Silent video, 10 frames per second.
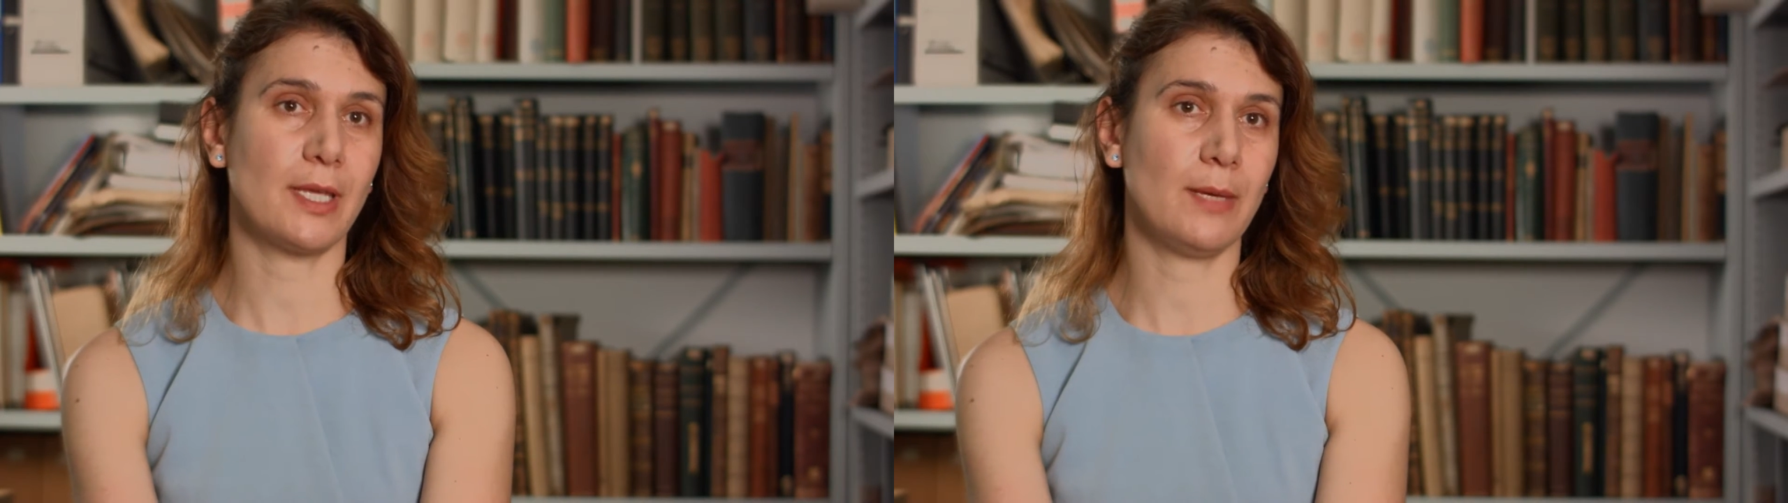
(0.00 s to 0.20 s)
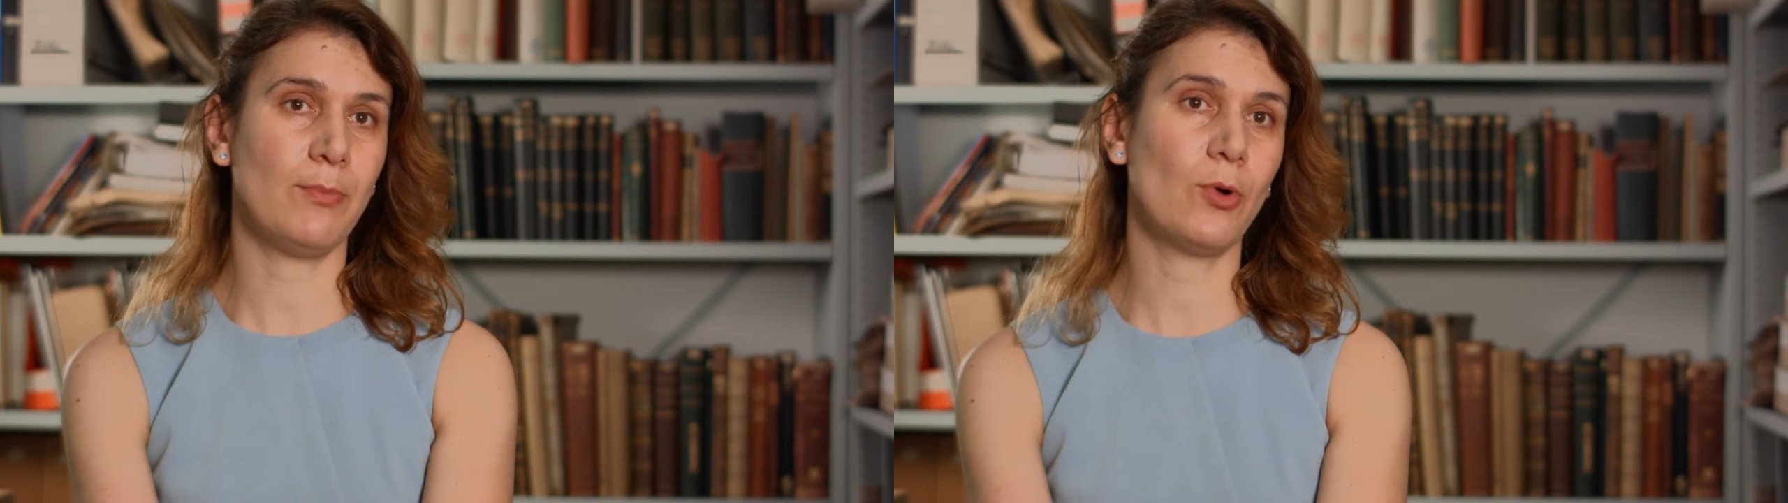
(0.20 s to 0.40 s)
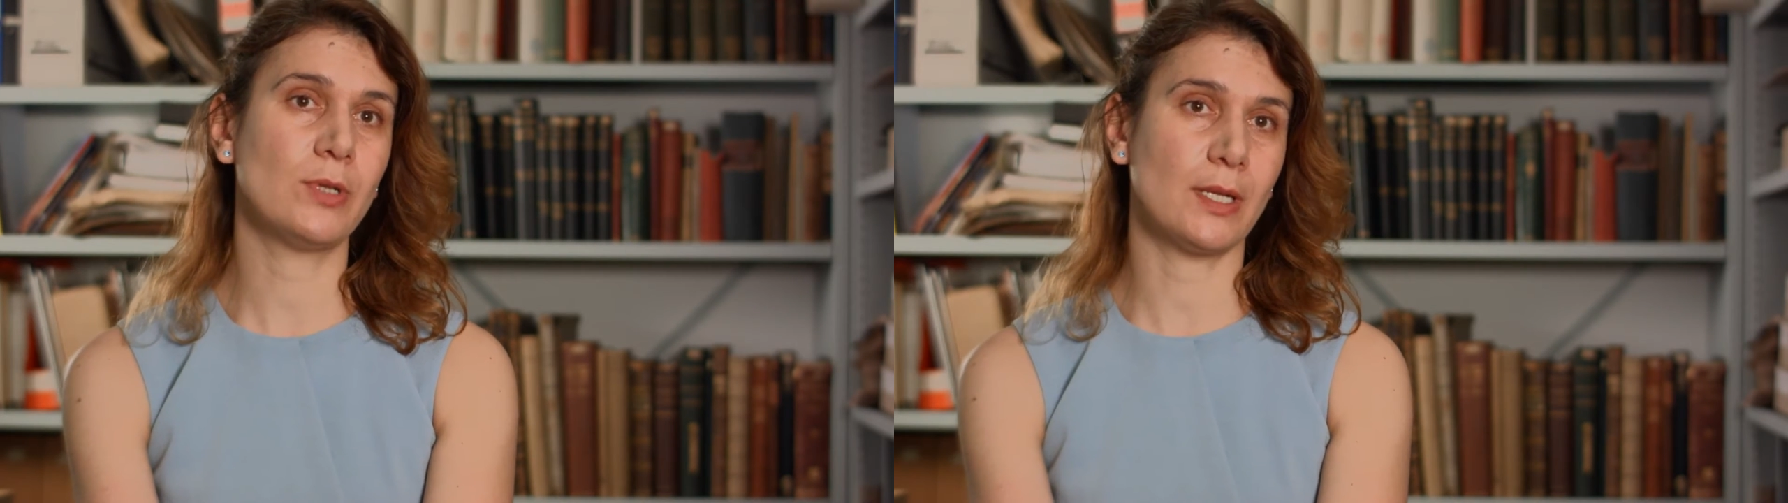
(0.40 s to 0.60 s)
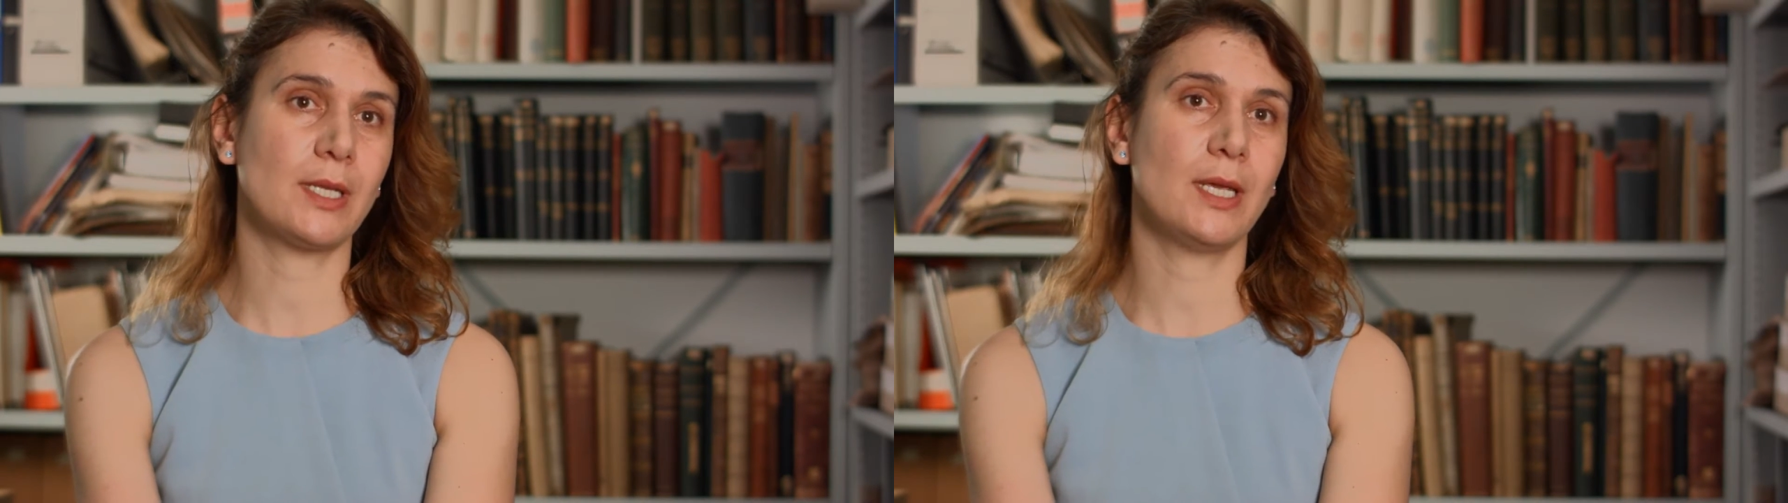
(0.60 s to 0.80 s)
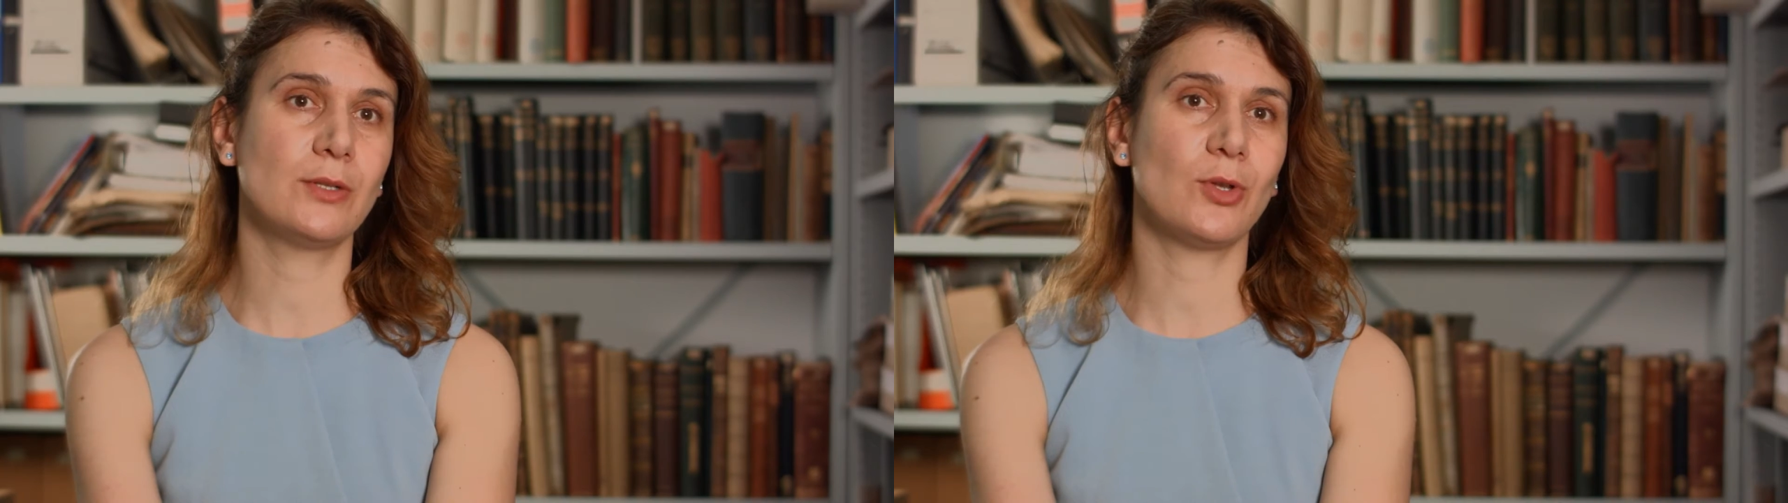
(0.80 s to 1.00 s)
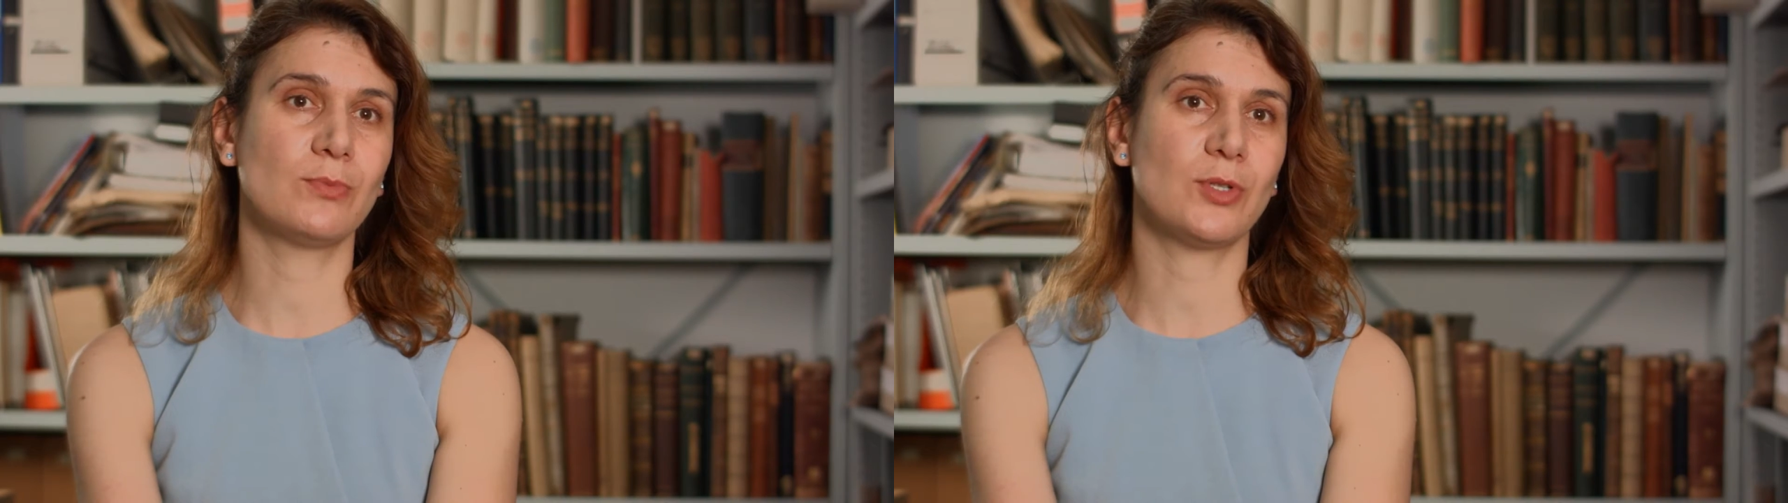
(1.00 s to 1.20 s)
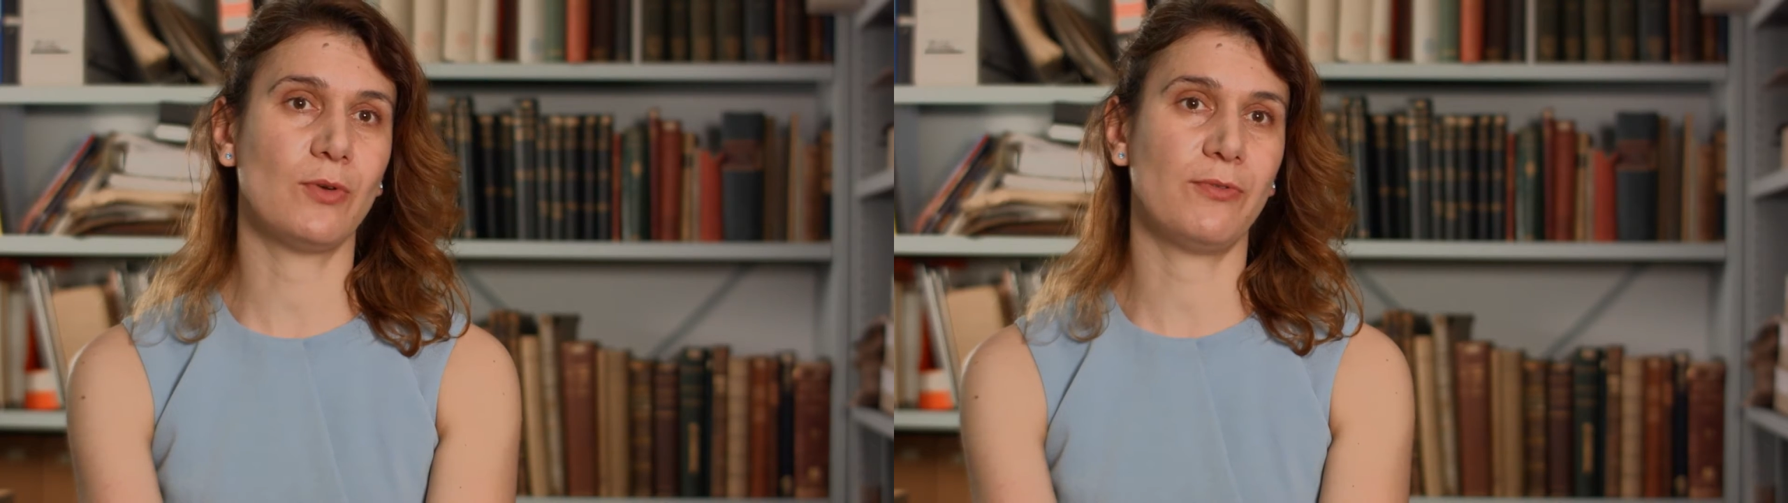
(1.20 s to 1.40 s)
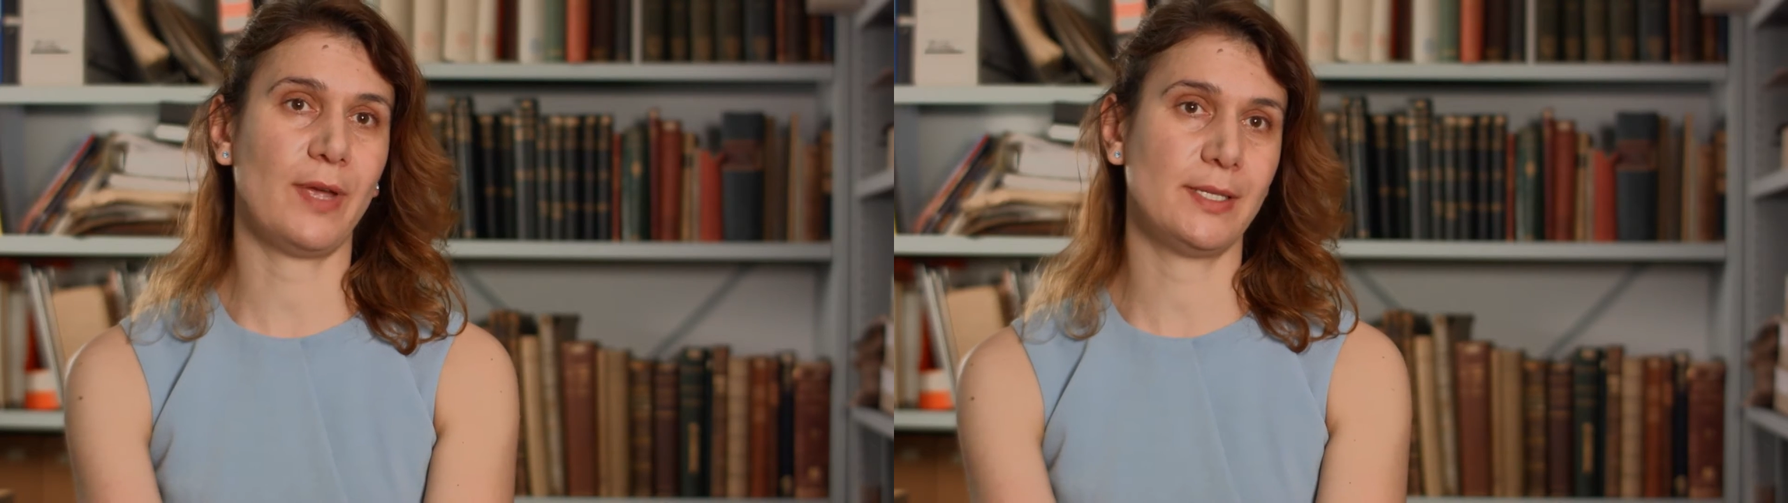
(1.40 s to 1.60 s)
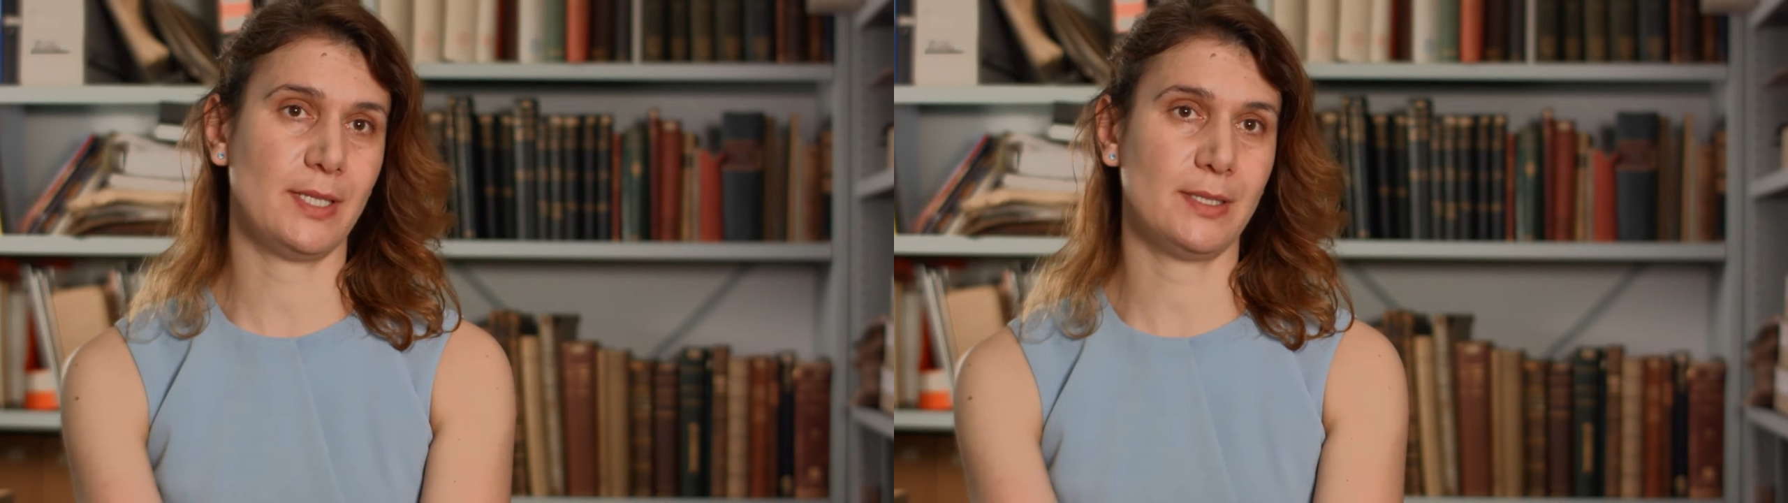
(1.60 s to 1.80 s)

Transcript: important kingdoms of ancient